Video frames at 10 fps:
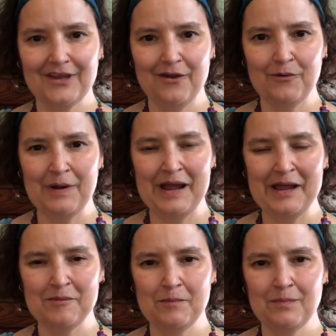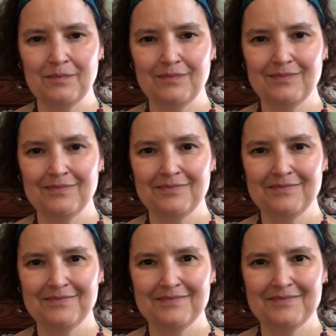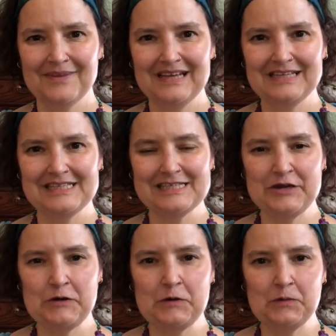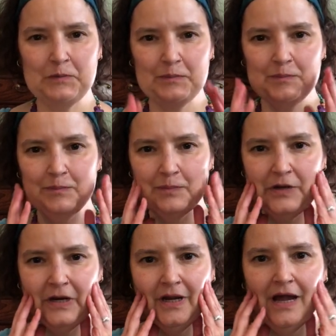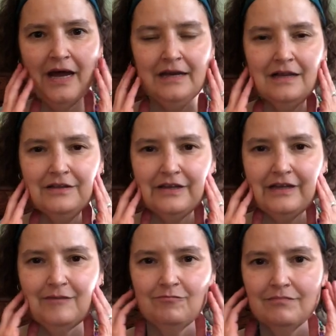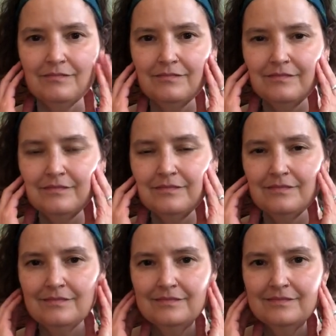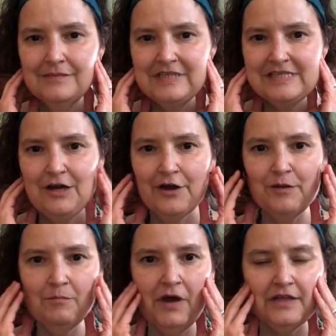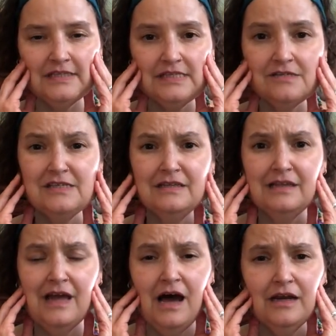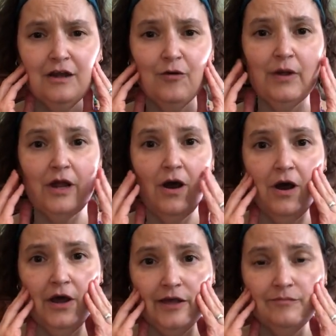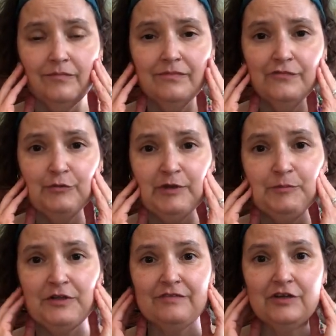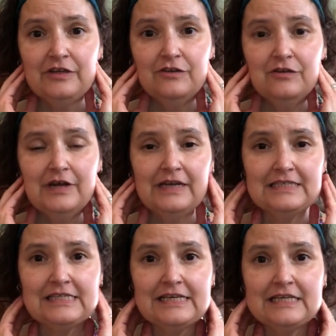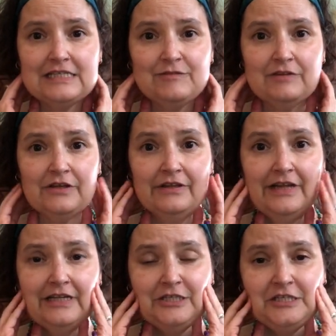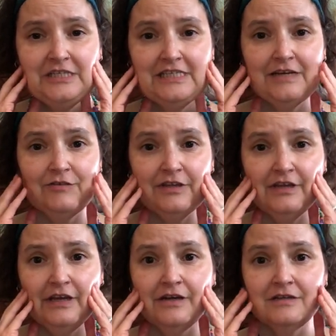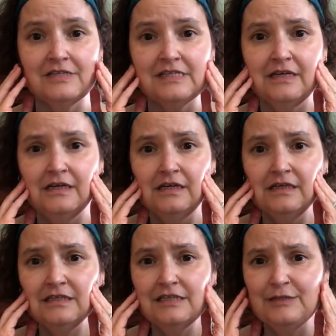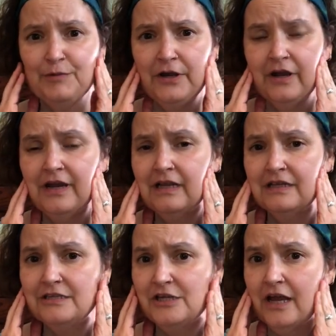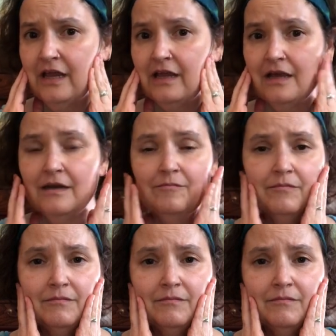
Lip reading: all right. So periodically, in these autumn months, there's a lot going on for people living in the United States with the elections and everything else. Just periodically check in.